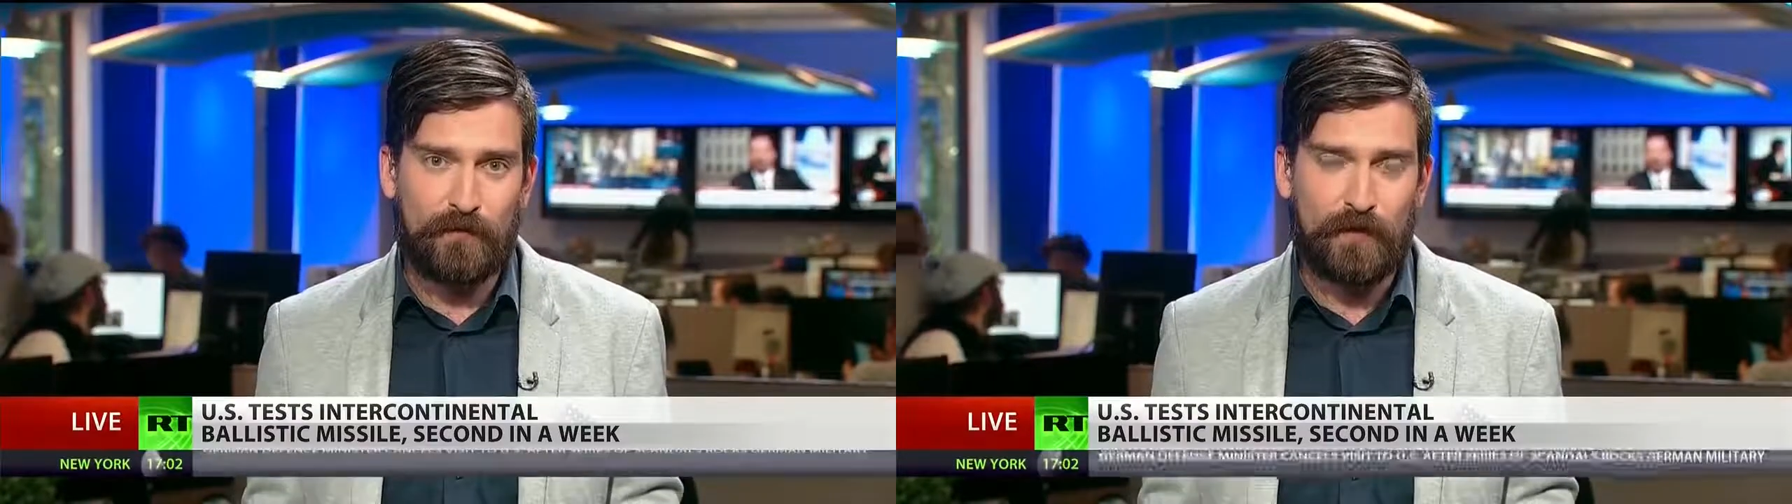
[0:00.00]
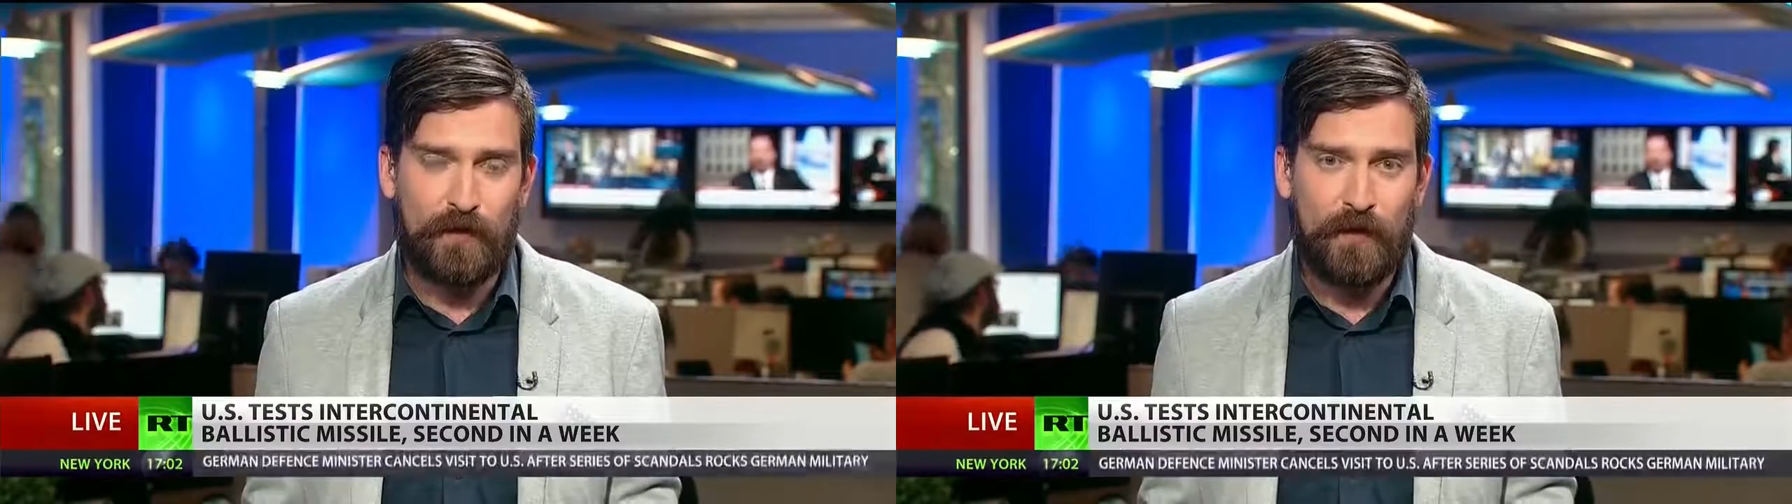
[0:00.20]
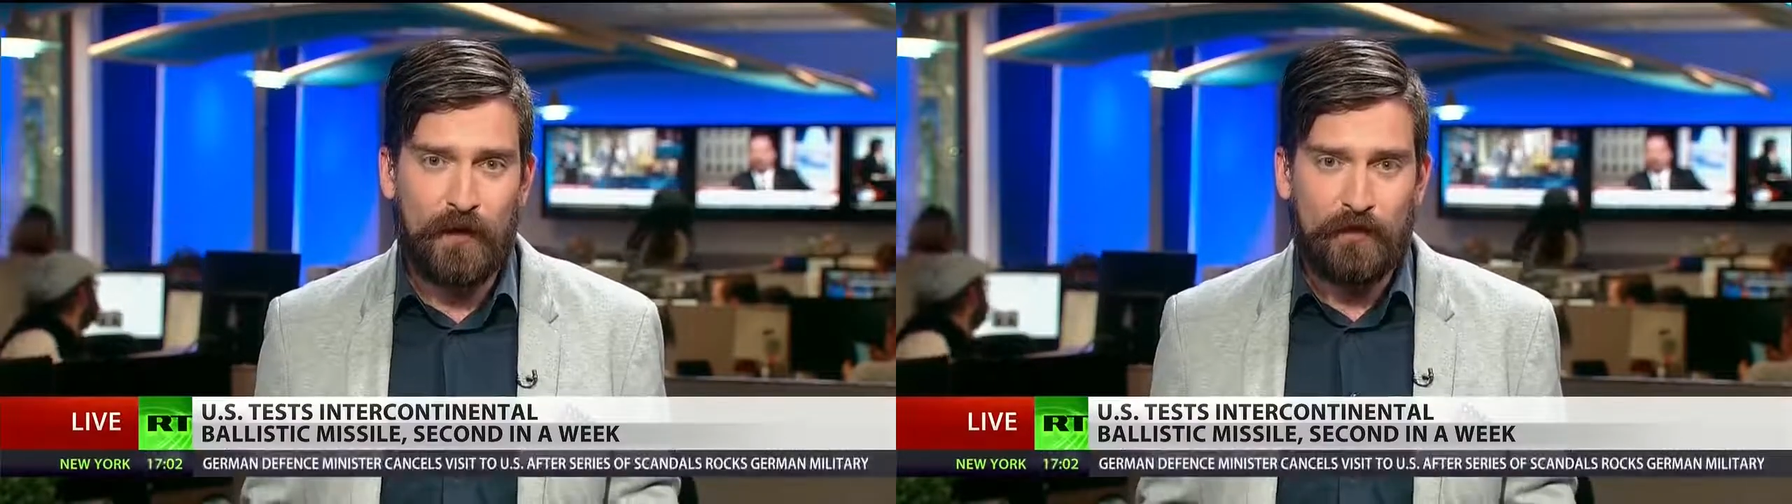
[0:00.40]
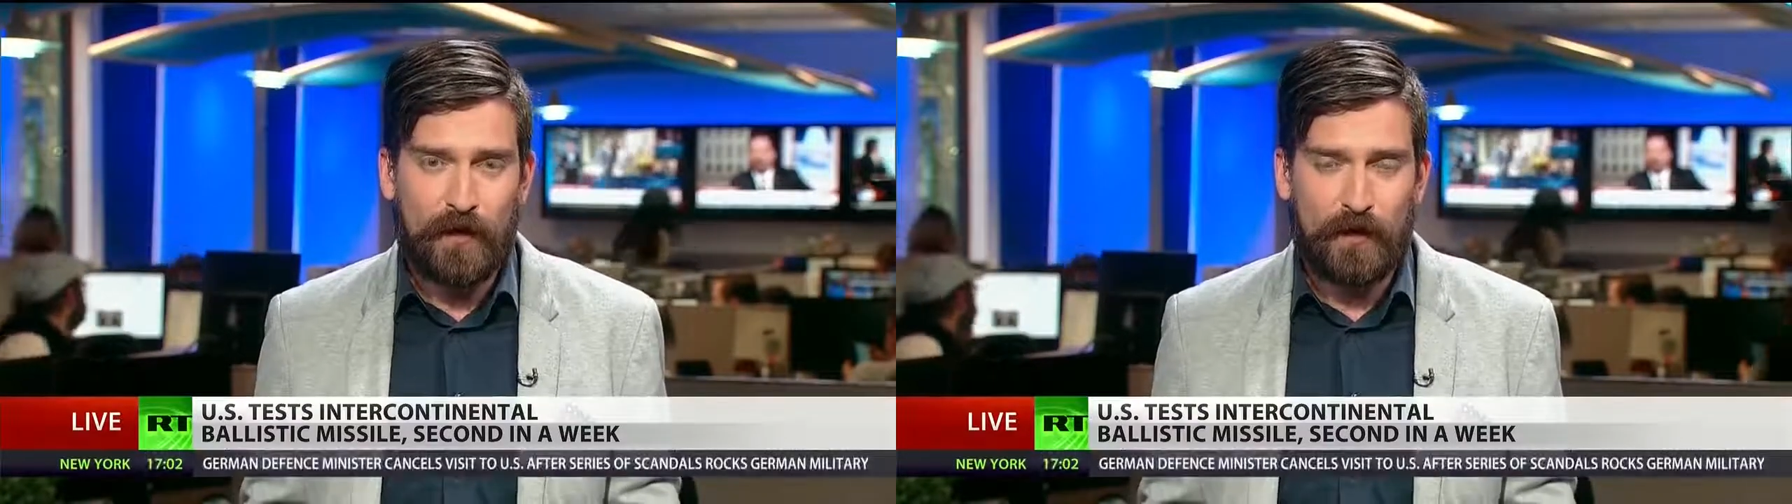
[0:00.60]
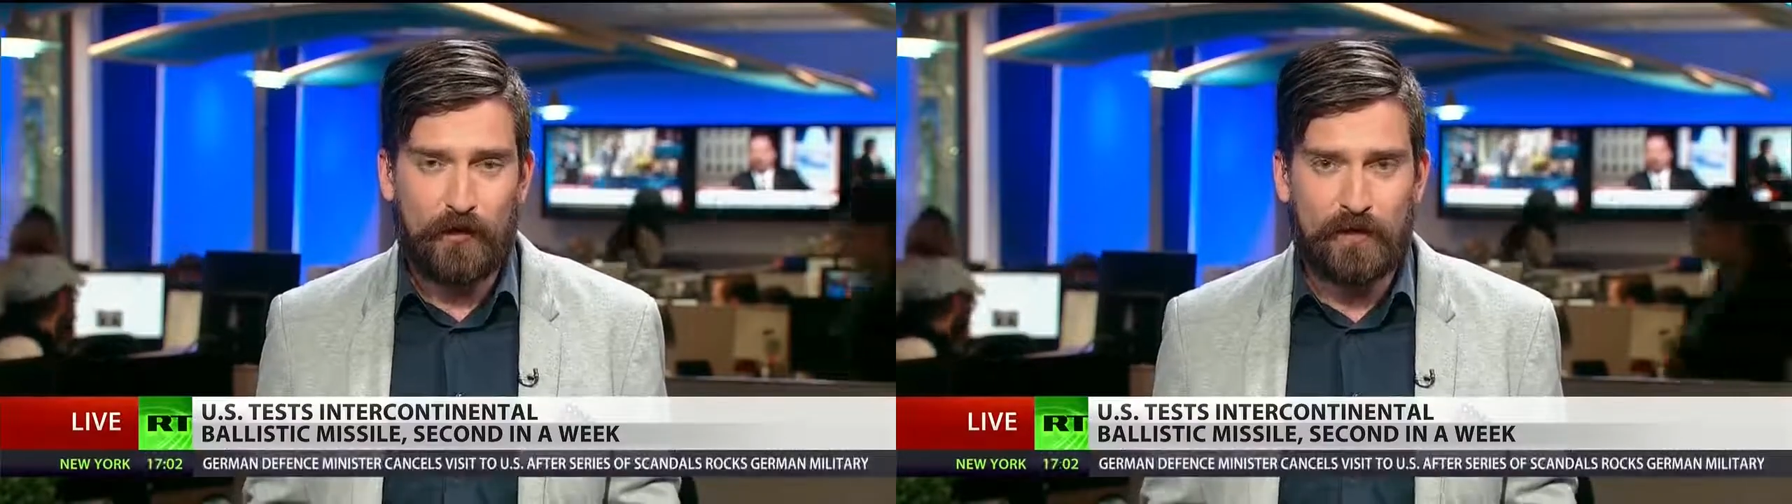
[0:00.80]
of the
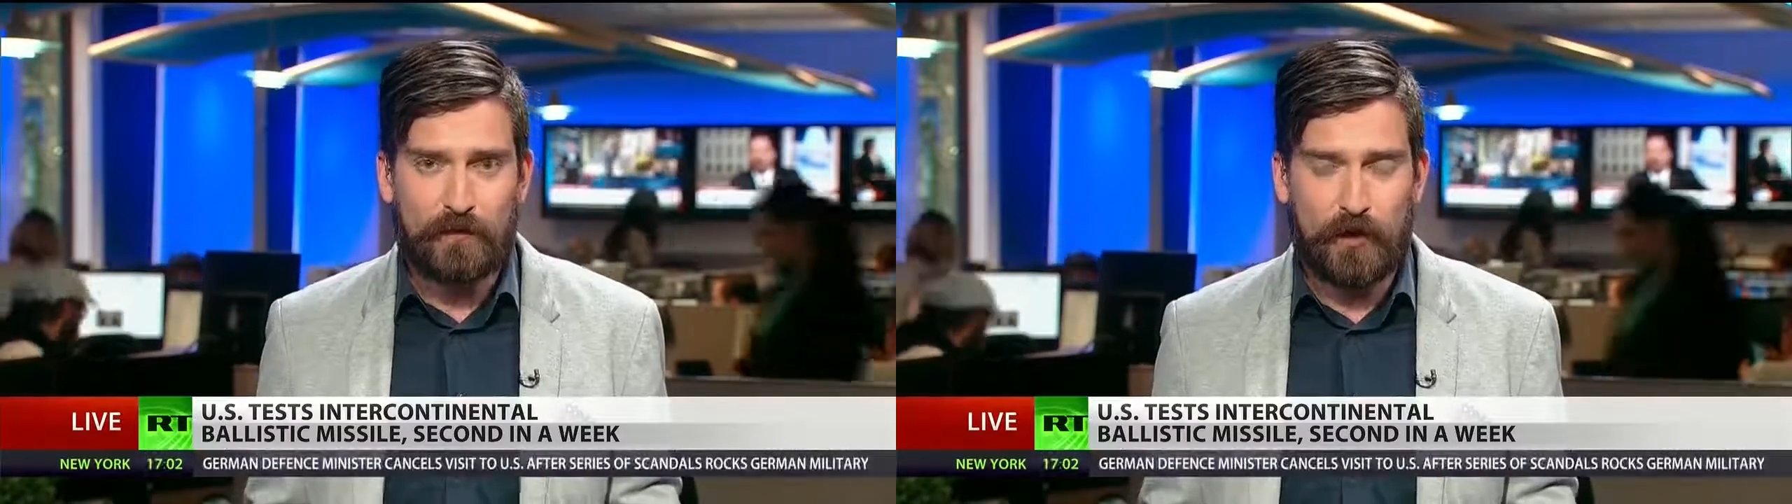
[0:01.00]
U.S.